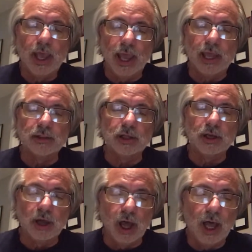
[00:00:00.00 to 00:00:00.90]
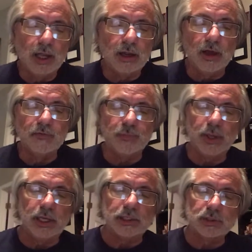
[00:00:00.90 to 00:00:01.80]
and the God of
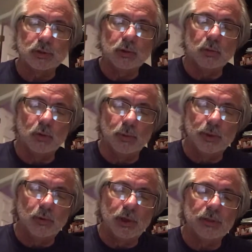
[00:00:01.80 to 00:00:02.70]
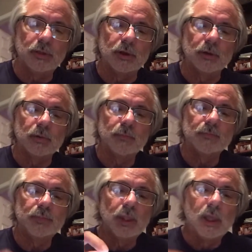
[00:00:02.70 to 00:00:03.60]
peace will be with you.
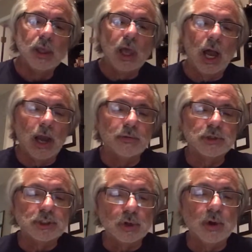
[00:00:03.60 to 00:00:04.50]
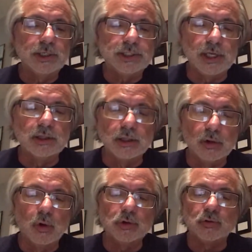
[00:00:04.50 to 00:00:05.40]
I rejoice in the
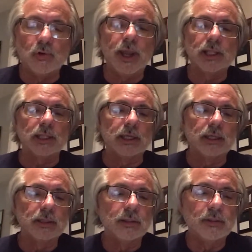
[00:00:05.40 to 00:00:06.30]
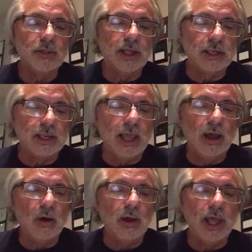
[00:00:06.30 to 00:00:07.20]
Lord greatly that
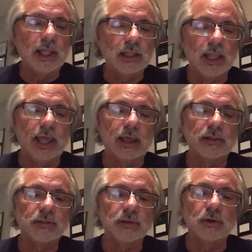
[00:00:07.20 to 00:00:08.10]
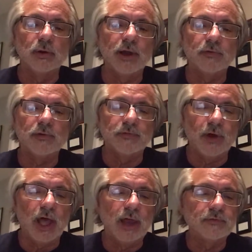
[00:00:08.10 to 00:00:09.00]
now at length you have
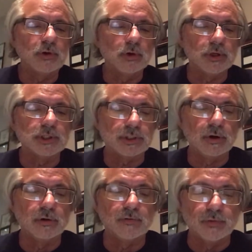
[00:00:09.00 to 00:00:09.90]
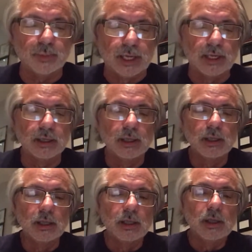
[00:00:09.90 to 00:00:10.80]
revived your concern for me.
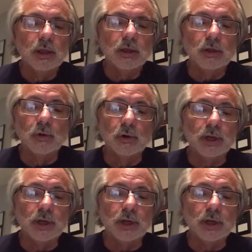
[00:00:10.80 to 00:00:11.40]
You were